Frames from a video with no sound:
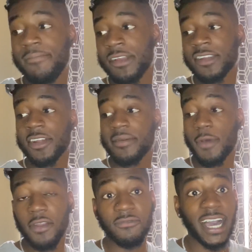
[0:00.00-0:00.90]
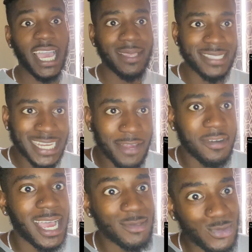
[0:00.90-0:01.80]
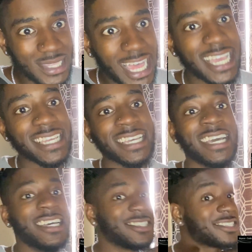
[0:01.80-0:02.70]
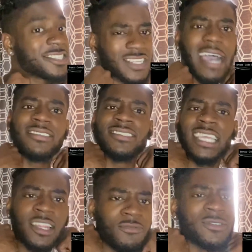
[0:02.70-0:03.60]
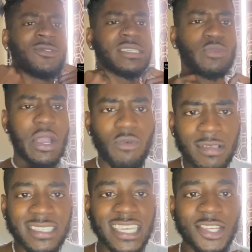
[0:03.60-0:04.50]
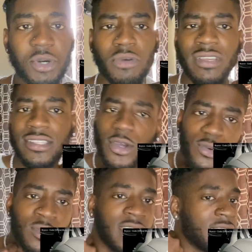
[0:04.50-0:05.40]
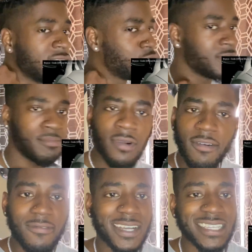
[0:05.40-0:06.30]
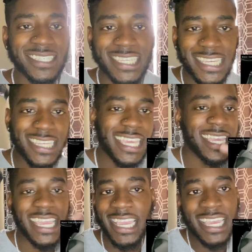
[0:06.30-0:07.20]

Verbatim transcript: bring nothing but vibes and the vibes we like. So subscribe to the channel for newsy boy Webbskiii, you know what we do. Join the motherfucking ski gang.